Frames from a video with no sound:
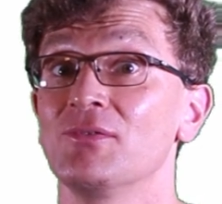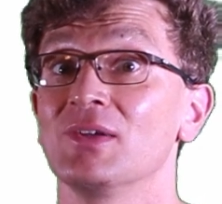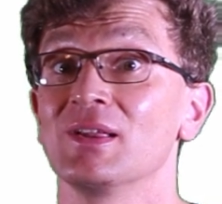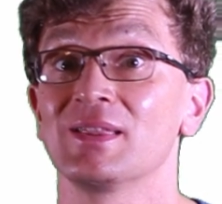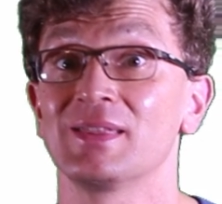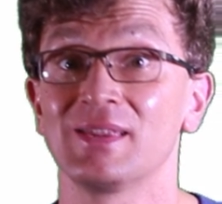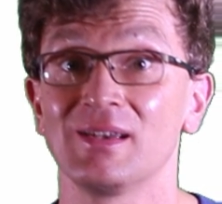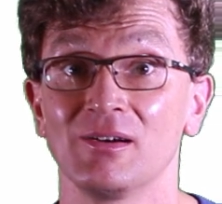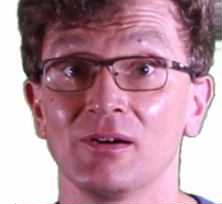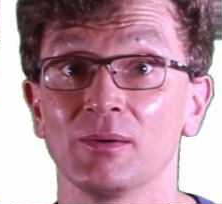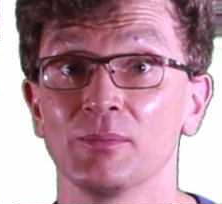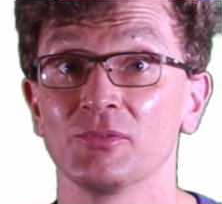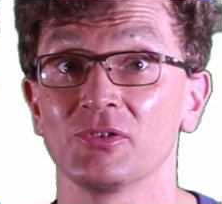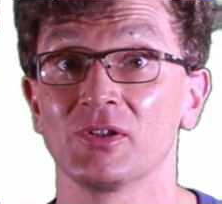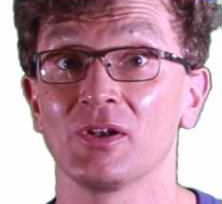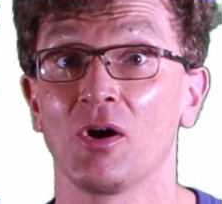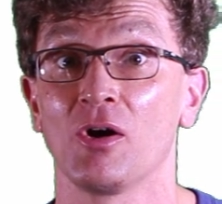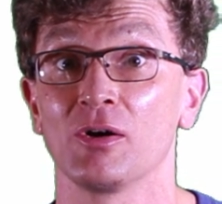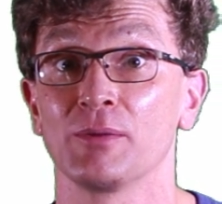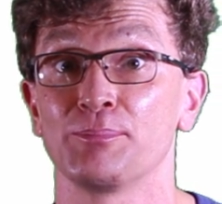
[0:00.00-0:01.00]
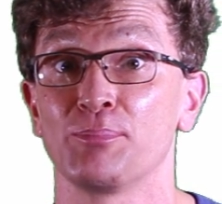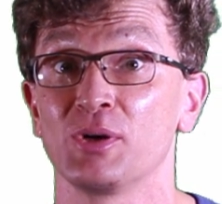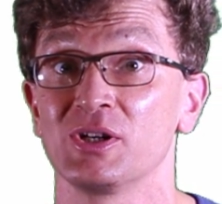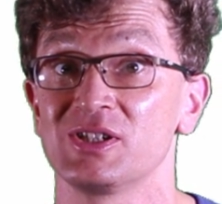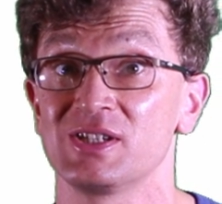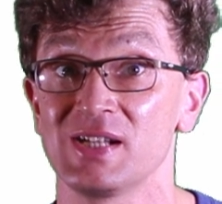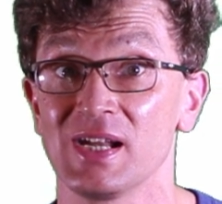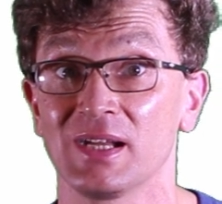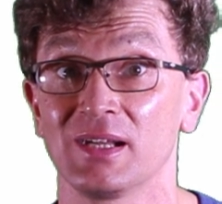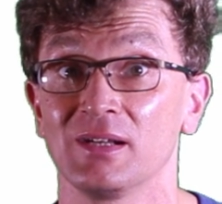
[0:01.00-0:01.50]
giving theorems that aren't
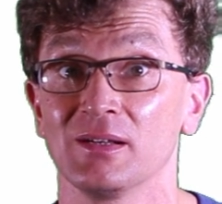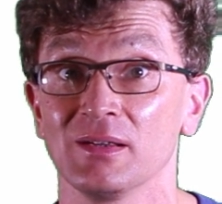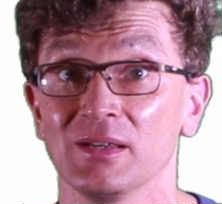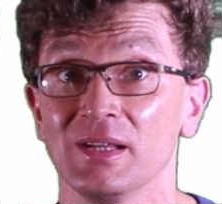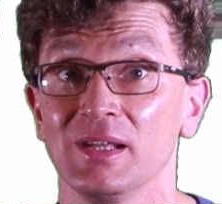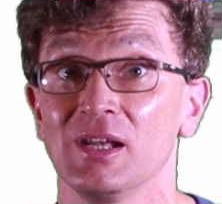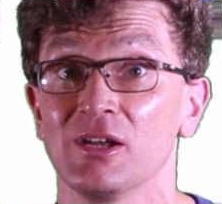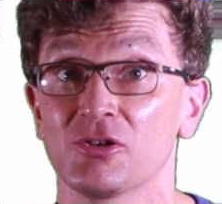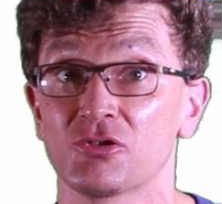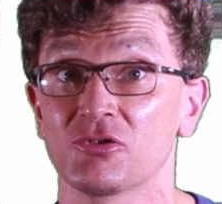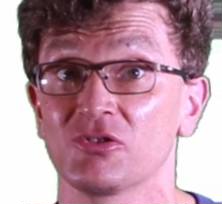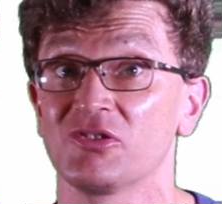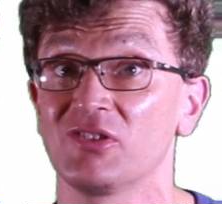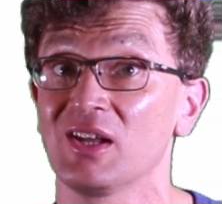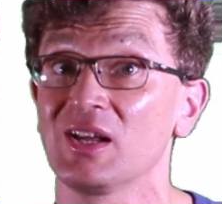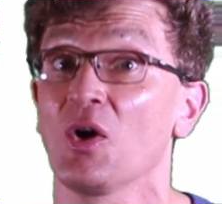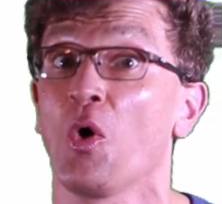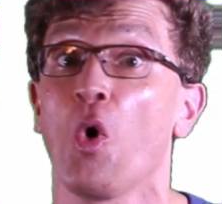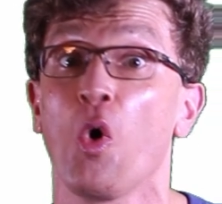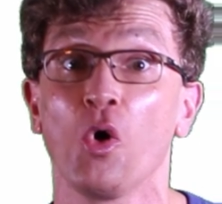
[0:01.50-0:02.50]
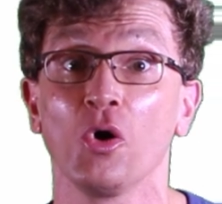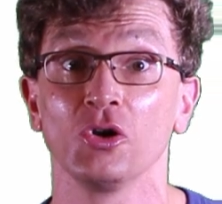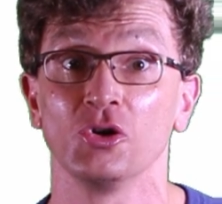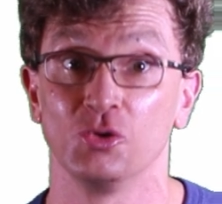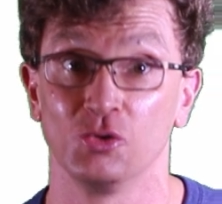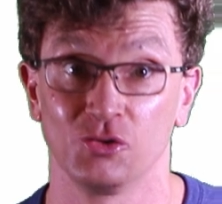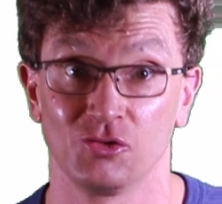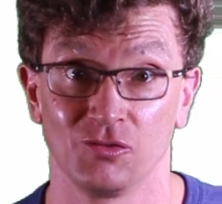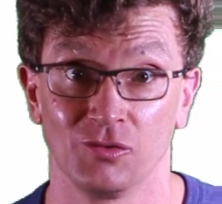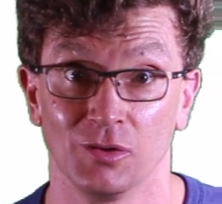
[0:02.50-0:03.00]
particularly interesting or
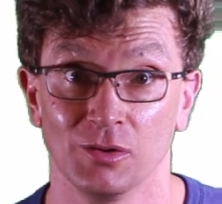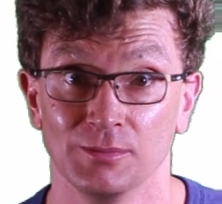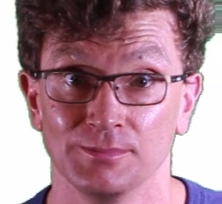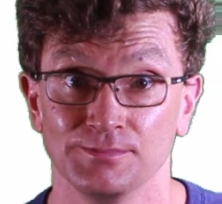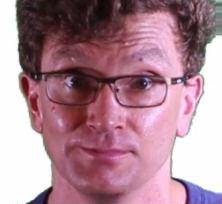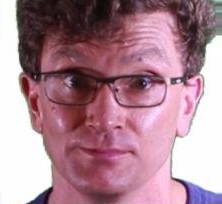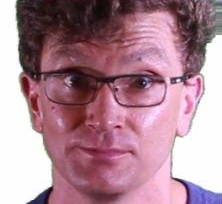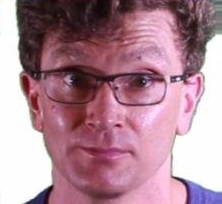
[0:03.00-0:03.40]
useful.